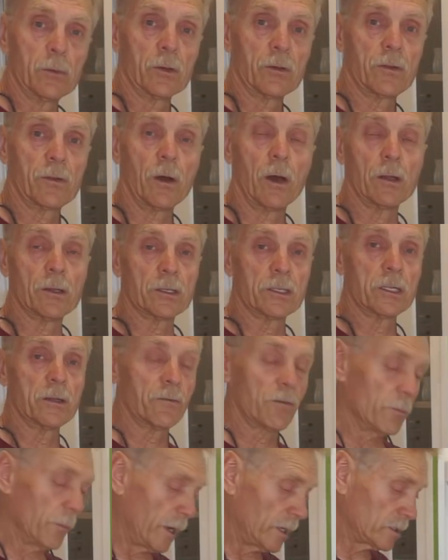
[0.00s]
with all this
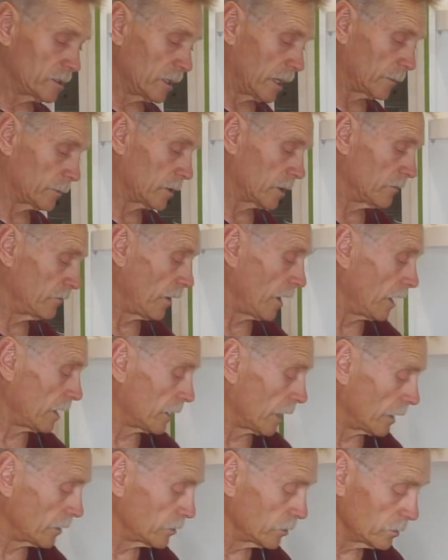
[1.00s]
information I'm
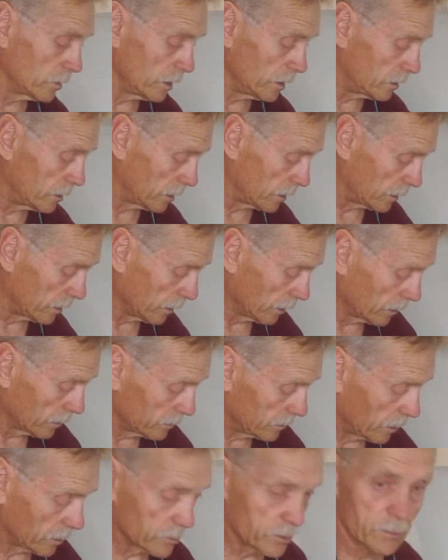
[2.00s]
conveying, I do need to
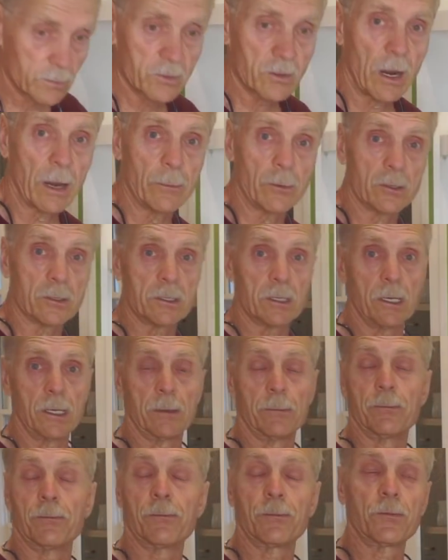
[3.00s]
tell subscribers,
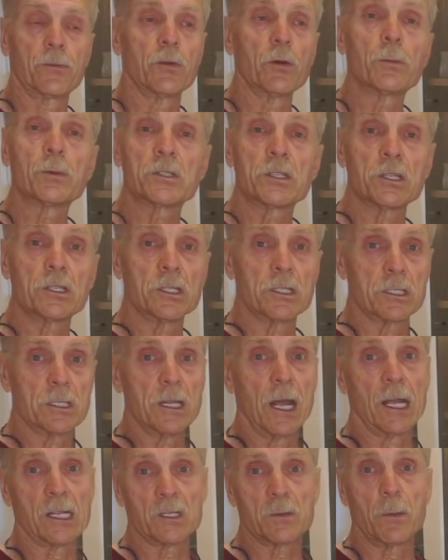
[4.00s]
True Position is
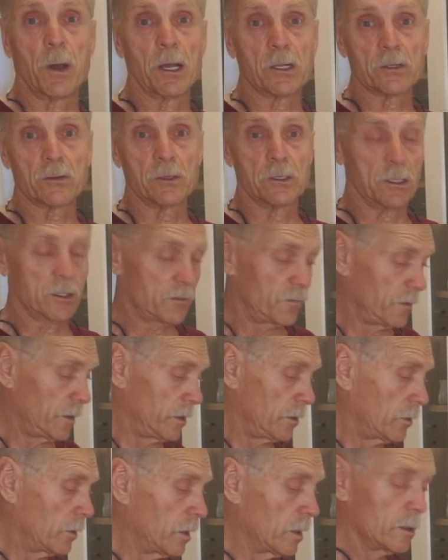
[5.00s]
not sponsoring this
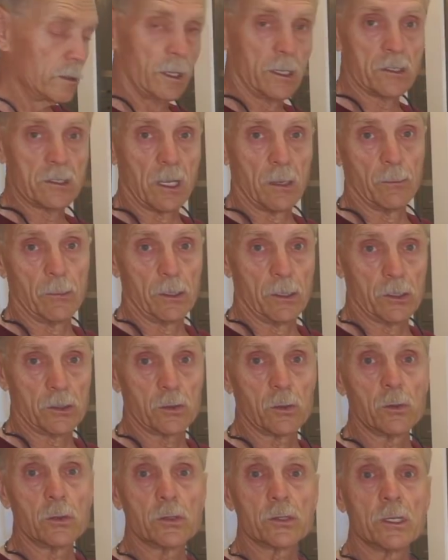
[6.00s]
video. They sent me the
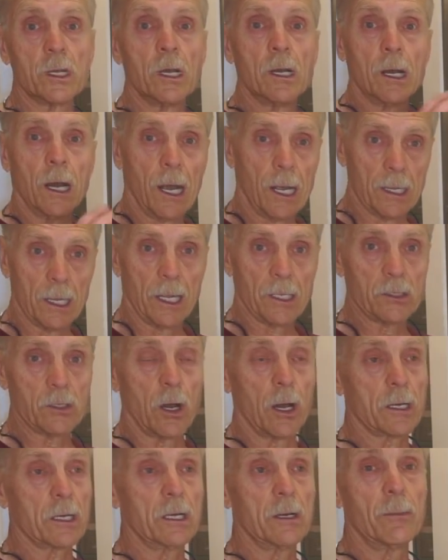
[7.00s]
tools. I like
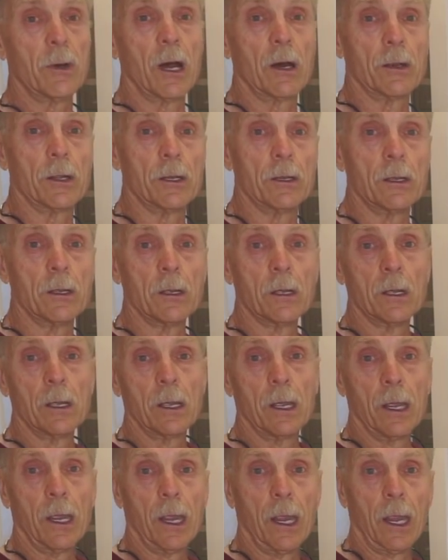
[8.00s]
talking about it,
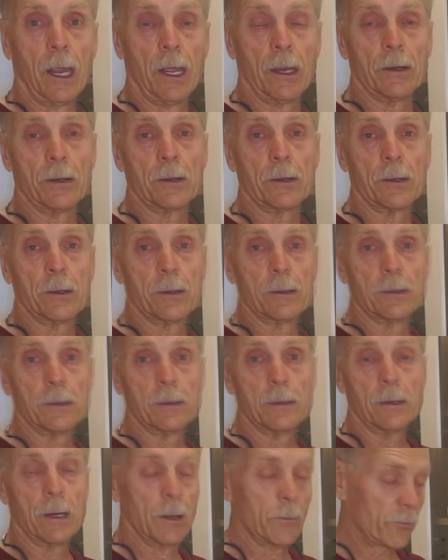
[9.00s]
and
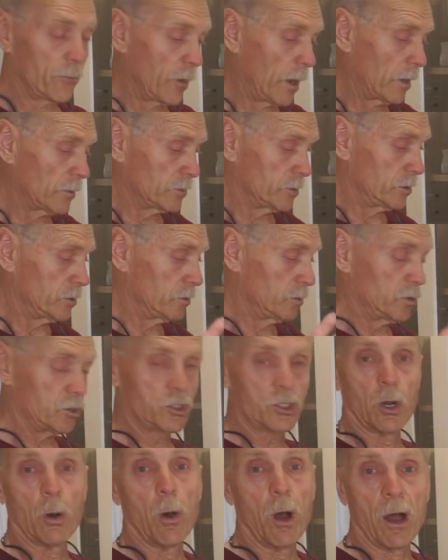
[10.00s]
I'm proud to
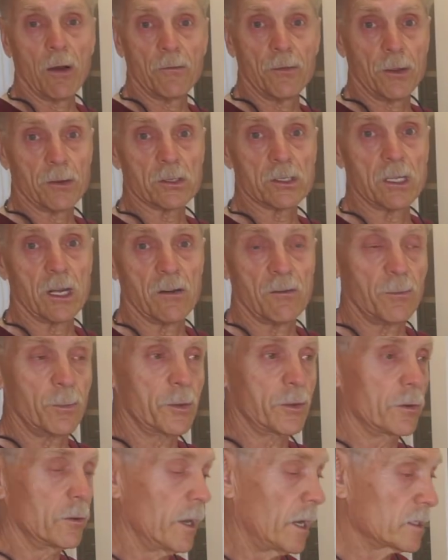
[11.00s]
show off their stuff,
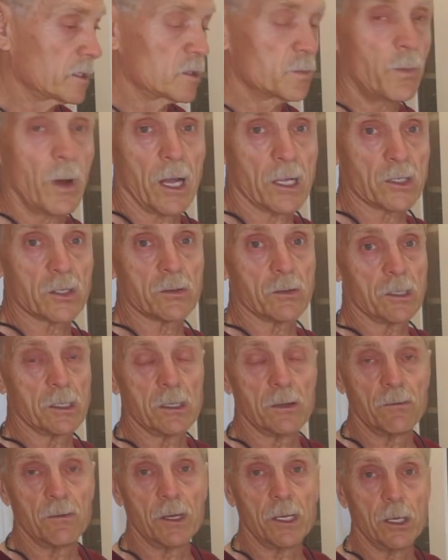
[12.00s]
but they're not
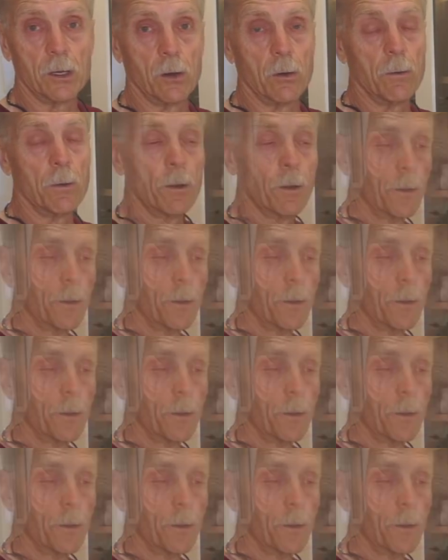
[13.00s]
sponsoring the video.